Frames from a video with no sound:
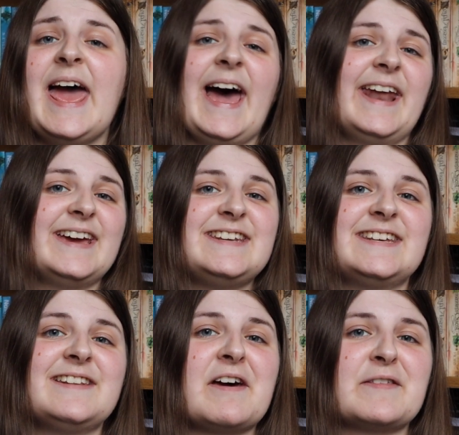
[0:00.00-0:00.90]
and I
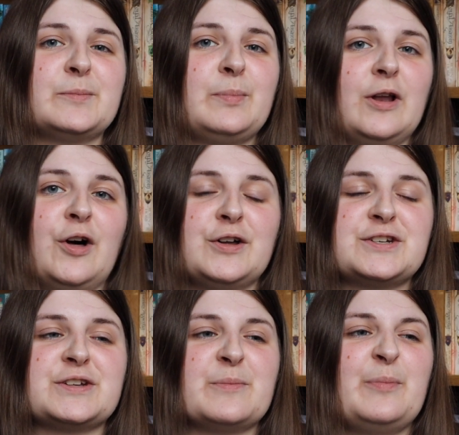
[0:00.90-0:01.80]
did like the
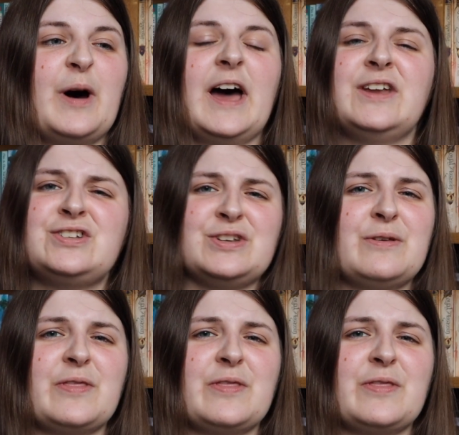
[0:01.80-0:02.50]
plot, but I do